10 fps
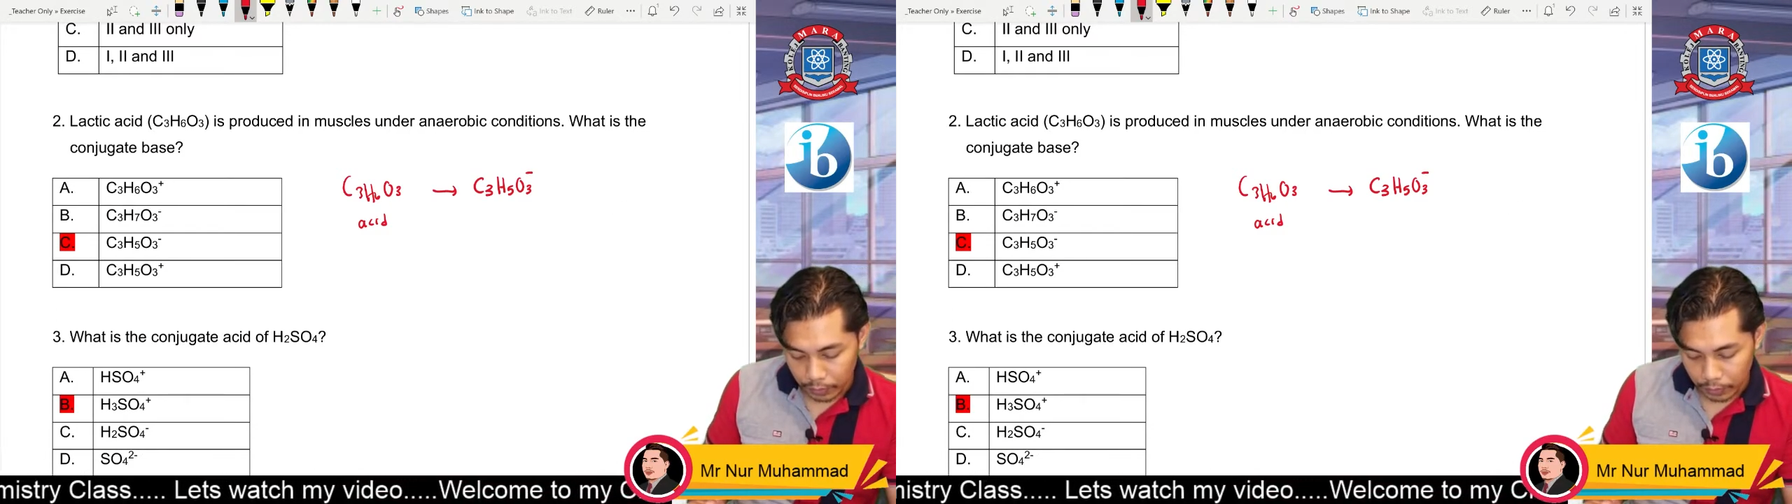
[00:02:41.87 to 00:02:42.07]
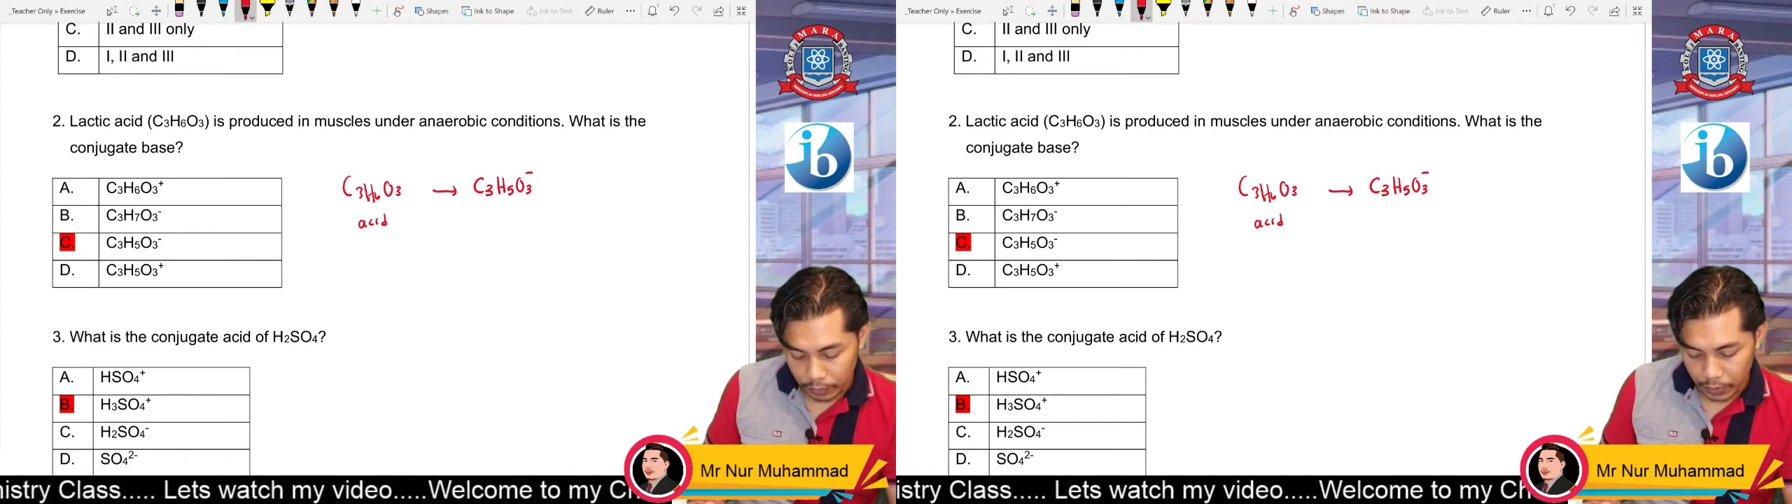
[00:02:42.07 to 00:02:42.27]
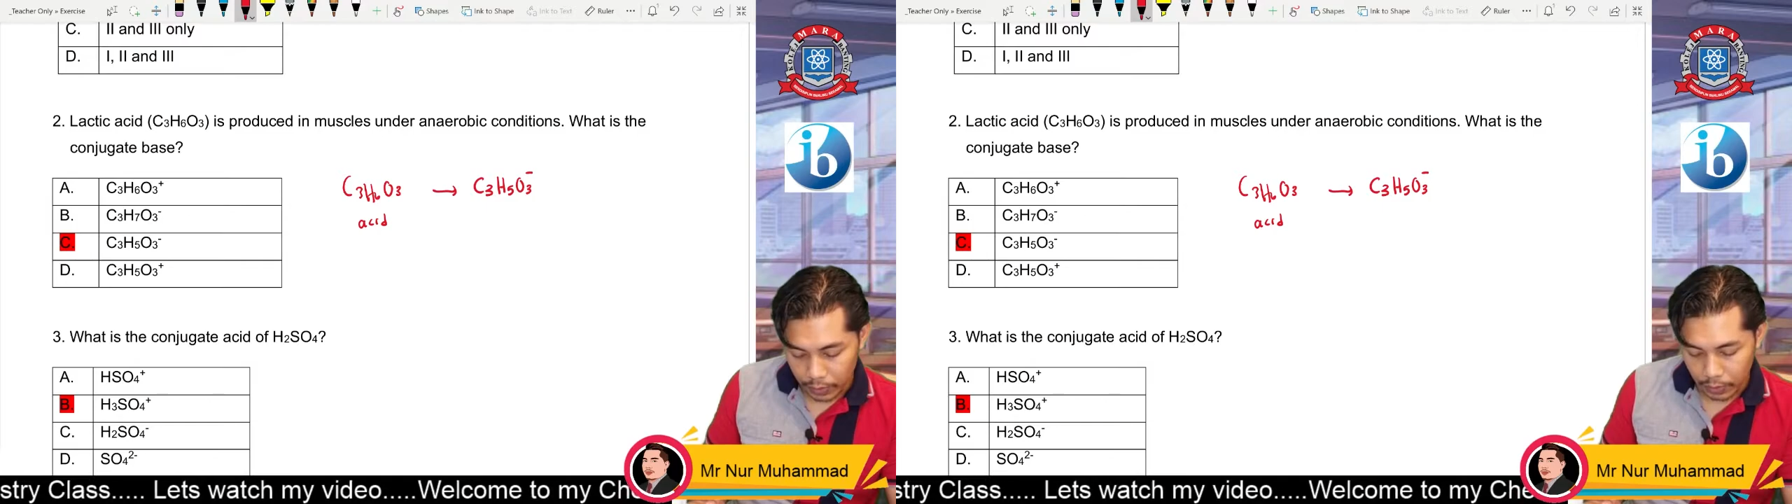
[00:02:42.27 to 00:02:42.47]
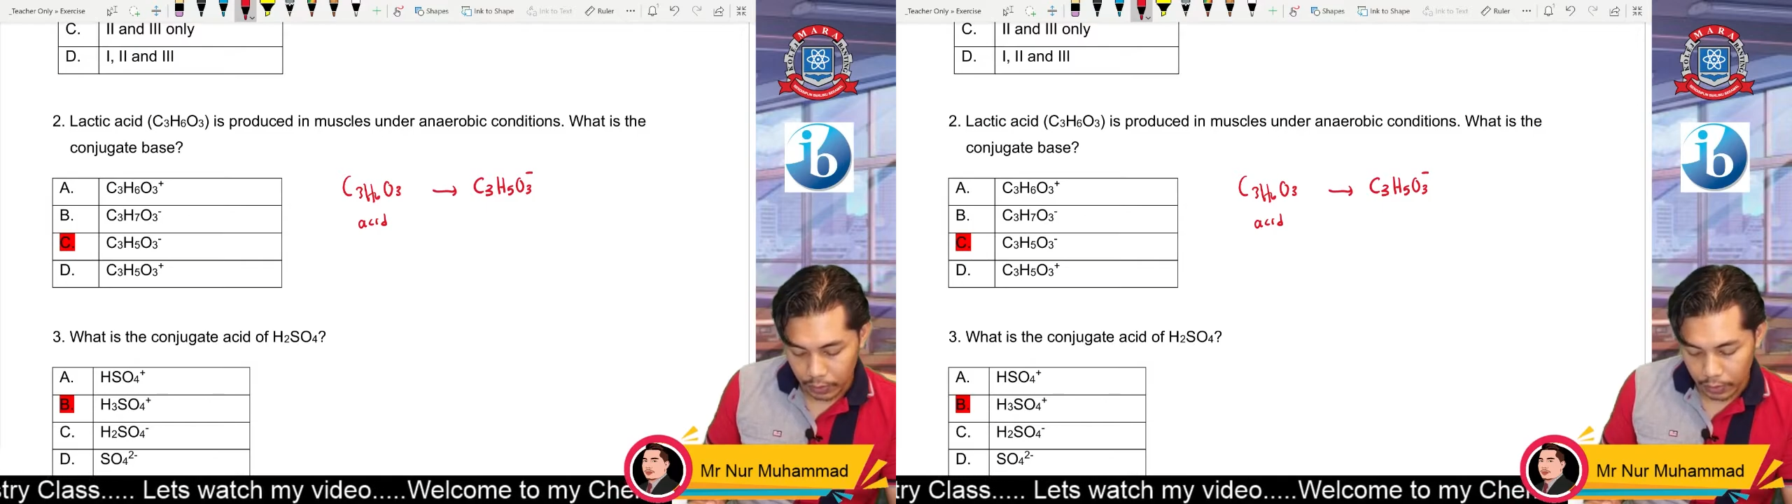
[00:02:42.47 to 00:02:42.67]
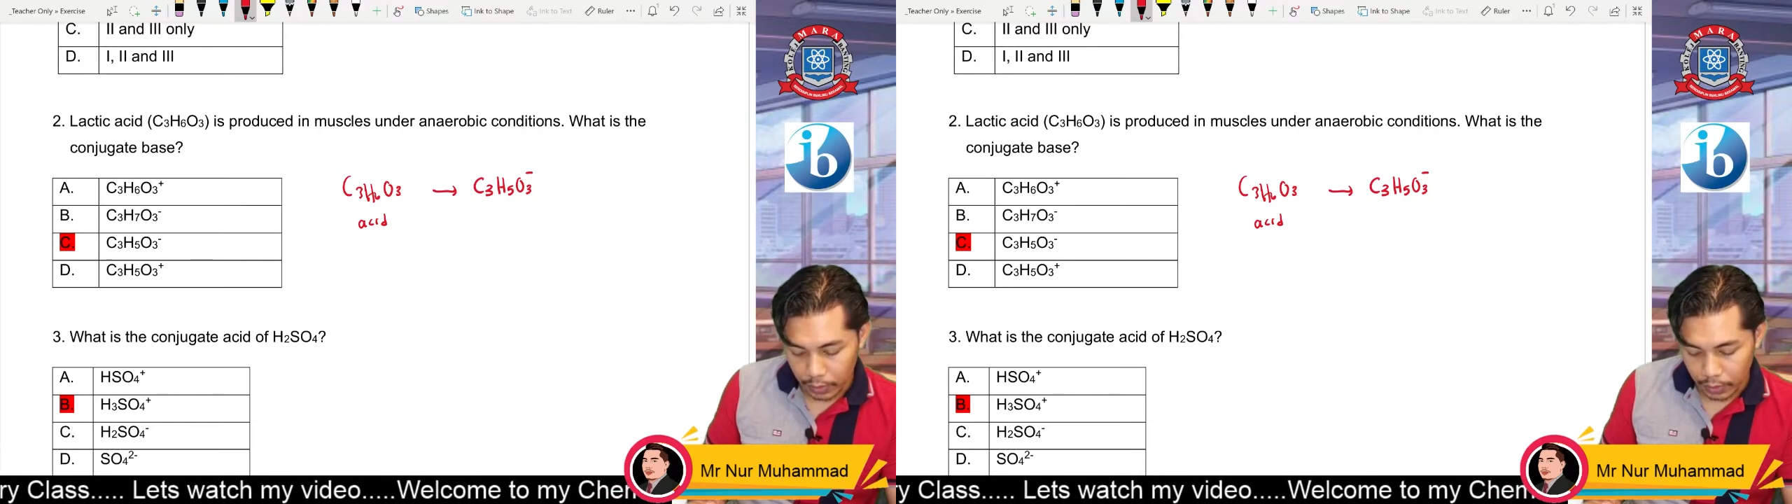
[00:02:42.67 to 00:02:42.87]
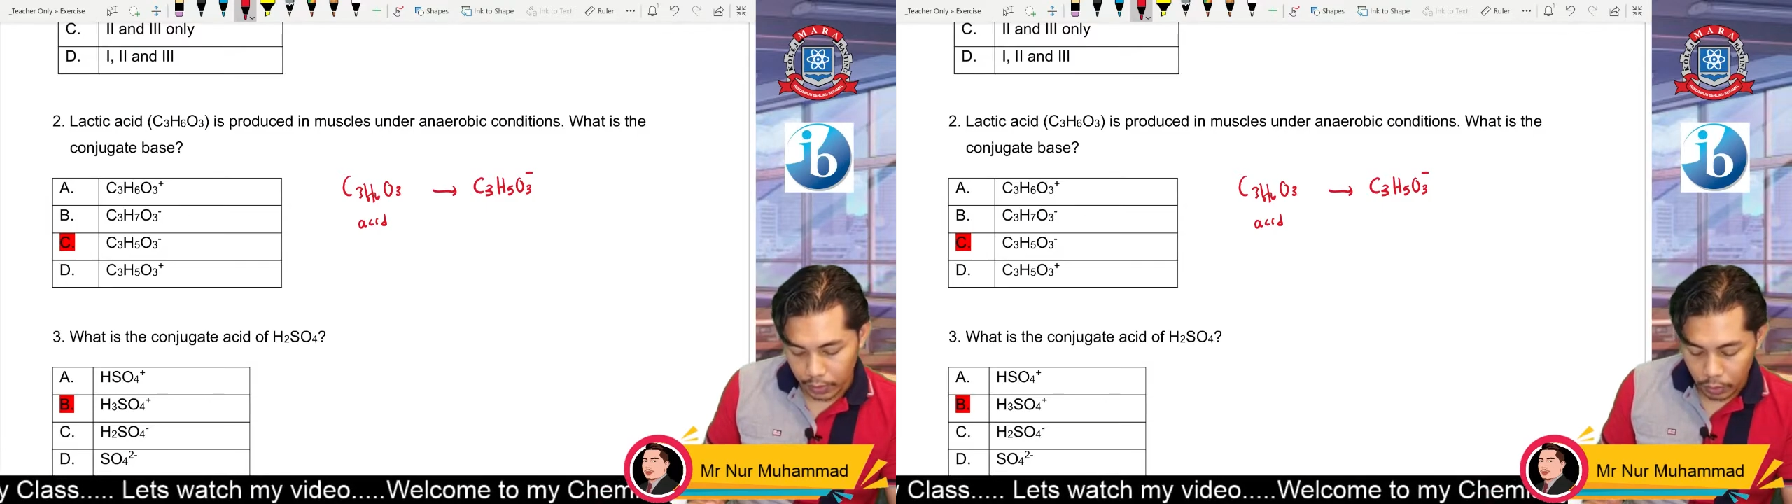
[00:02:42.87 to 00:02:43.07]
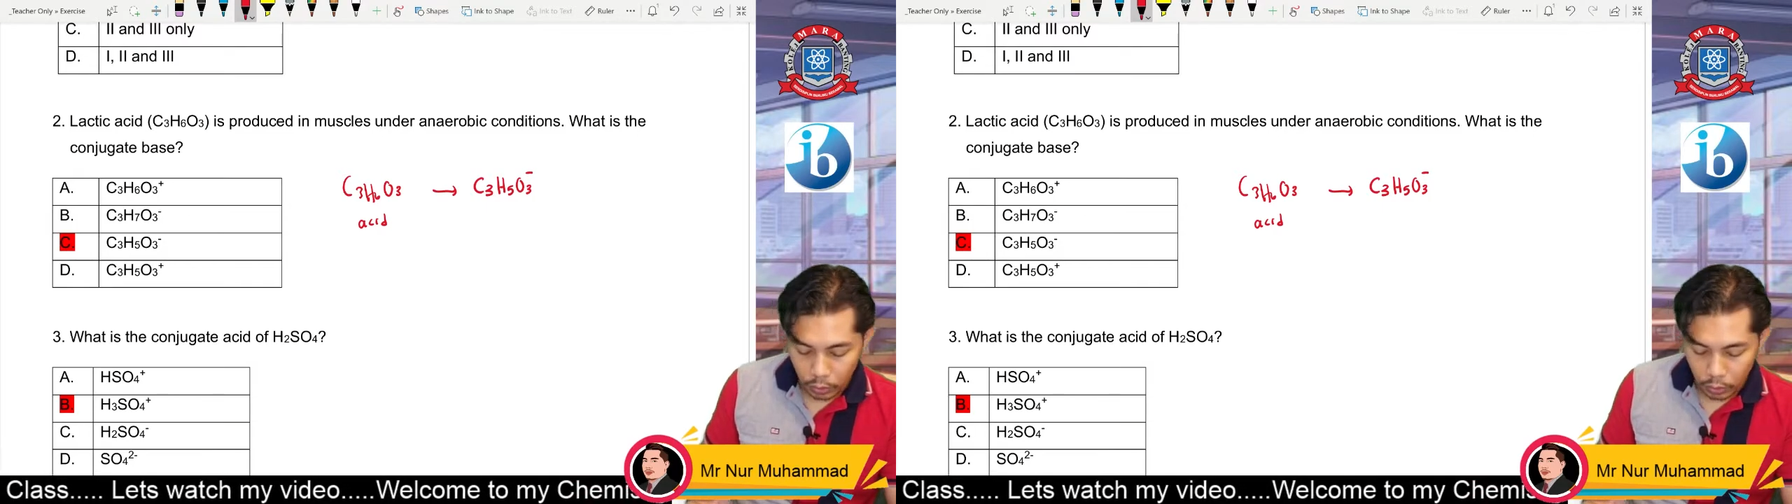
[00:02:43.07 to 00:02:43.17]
Okay, so